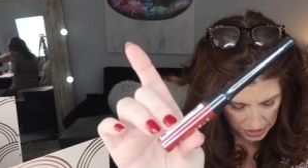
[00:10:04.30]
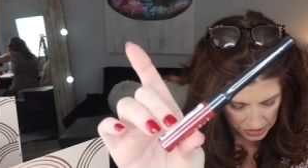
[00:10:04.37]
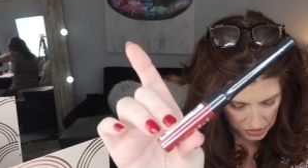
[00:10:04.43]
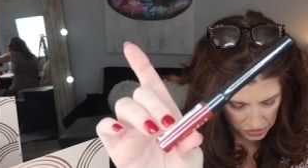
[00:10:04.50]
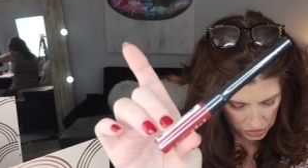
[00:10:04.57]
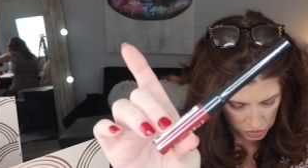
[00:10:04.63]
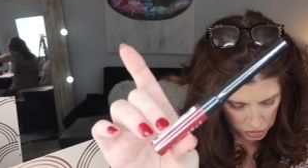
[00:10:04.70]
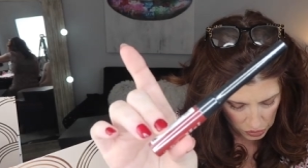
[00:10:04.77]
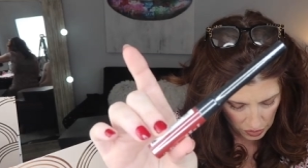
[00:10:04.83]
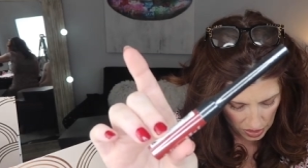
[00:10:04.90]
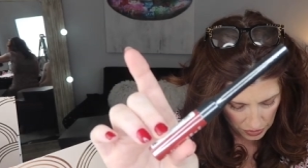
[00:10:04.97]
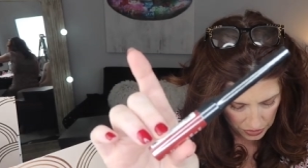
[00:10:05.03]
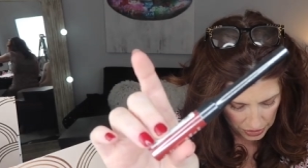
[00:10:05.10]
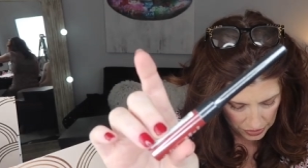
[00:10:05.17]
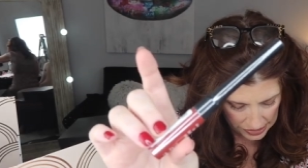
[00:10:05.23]
this is a
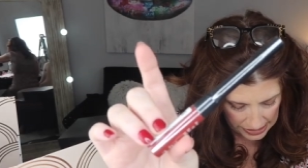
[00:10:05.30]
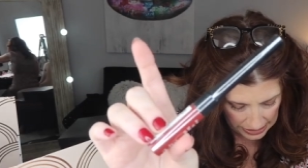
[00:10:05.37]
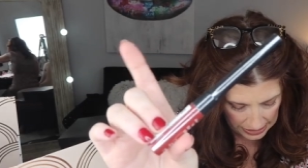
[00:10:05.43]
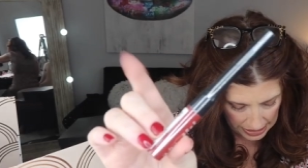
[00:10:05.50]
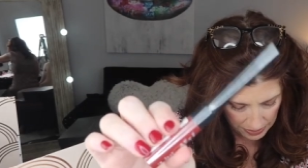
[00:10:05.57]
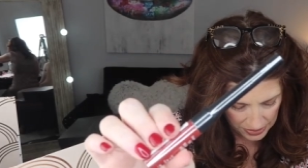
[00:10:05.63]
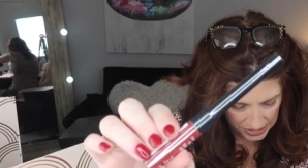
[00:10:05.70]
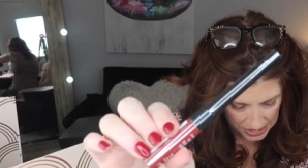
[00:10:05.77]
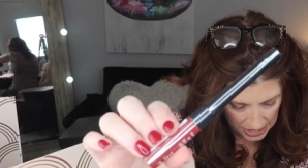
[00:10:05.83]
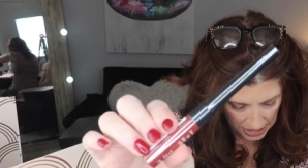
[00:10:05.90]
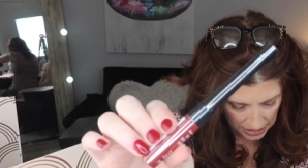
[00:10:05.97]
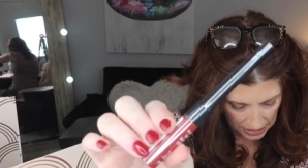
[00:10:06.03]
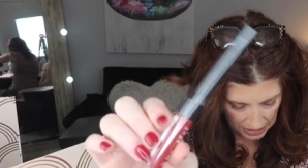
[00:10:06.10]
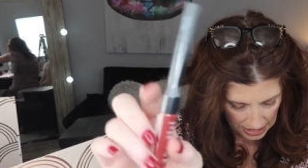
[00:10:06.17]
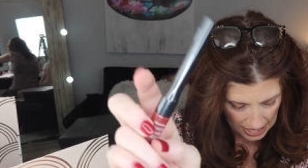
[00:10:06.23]
duo. There's a
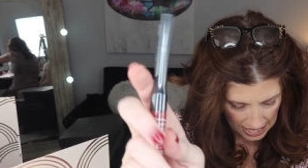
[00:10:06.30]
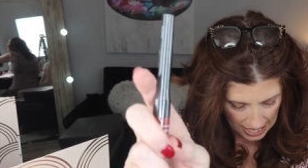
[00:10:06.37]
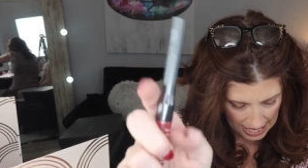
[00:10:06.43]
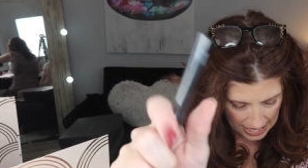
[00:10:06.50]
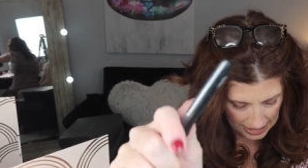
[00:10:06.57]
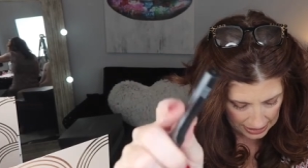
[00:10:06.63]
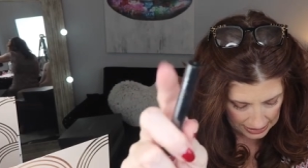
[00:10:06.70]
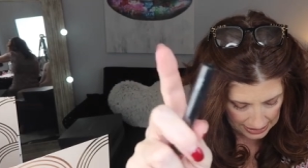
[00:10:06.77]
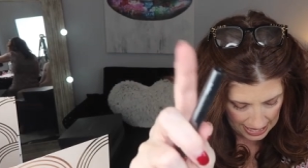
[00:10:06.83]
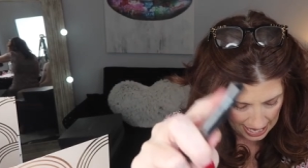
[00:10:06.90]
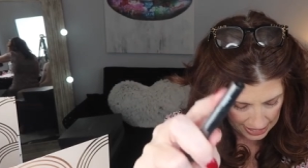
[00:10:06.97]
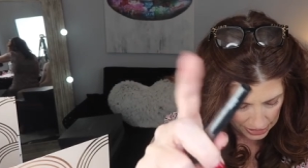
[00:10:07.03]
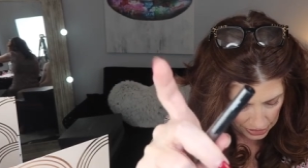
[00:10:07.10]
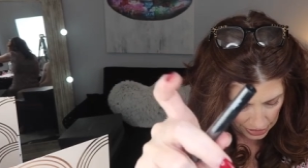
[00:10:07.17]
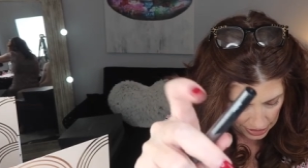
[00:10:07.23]
lipstick and a
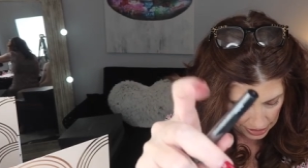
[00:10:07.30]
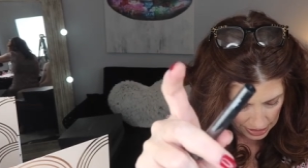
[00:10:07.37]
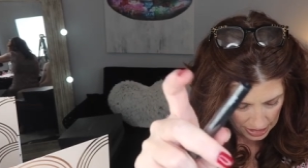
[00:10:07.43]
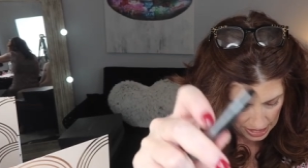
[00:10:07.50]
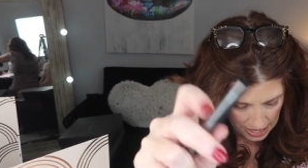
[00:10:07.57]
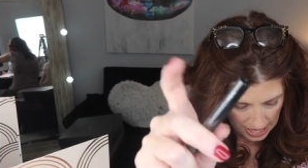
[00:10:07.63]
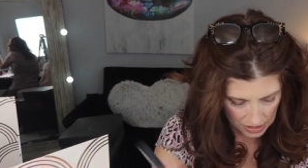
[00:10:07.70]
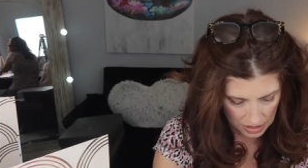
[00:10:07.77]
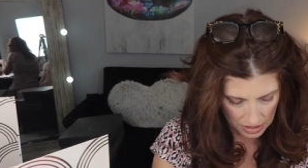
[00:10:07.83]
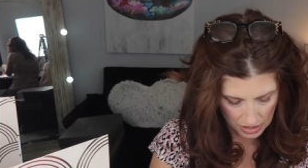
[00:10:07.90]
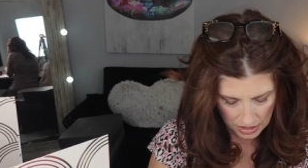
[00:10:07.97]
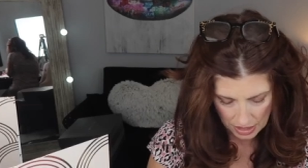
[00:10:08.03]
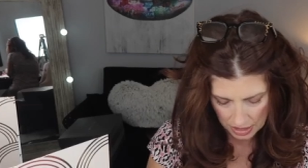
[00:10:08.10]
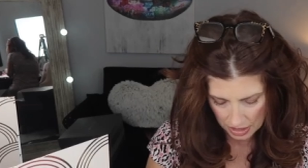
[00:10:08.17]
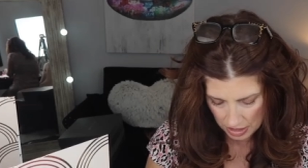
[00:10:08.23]
liner.
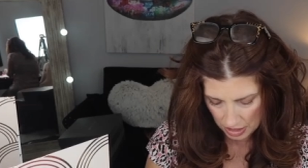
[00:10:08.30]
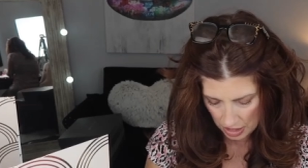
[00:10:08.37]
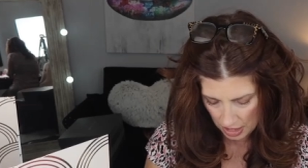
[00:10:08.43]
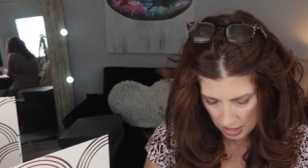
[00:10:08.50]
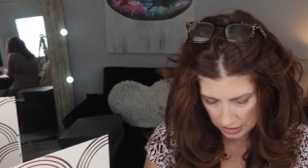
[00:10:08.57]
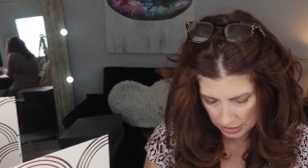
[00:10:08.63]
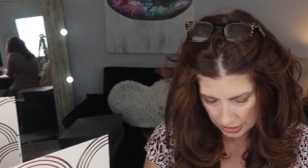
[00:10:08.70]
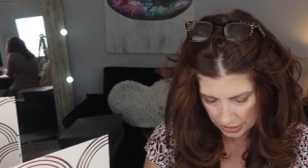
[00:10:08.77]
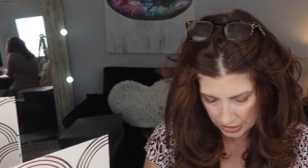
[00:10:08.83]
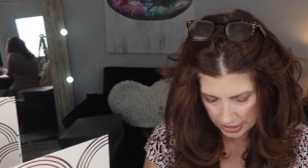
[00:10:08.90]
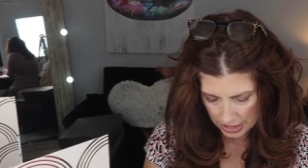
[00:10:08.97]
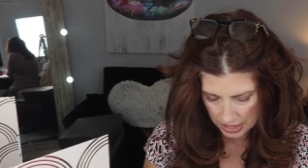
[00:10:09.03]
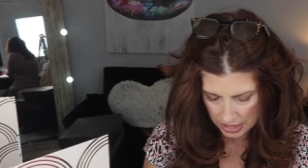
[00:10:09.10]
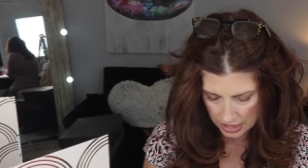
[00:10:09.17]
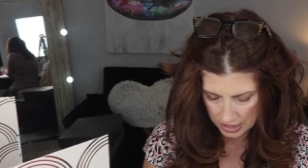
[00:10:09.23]
The color
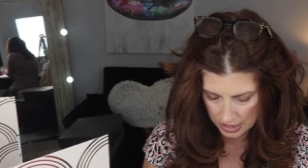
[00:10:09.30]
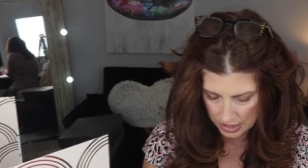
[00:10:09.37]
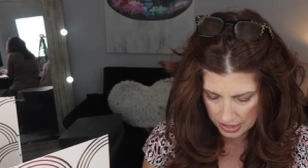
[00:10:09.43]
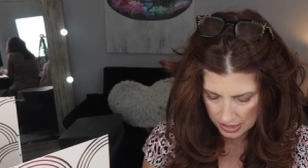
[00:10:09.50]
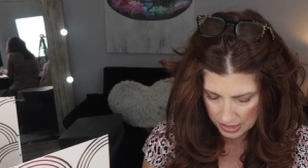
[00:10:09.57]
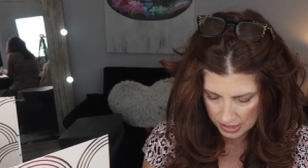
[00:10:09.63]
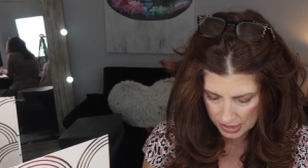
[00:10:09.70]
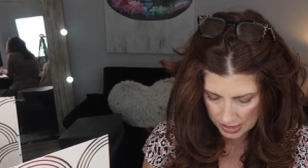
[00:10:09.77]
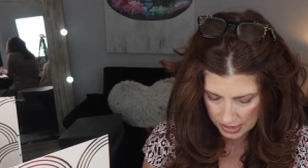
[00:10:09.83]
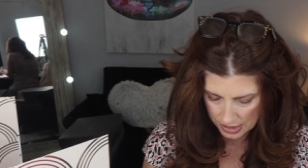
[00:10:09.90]
is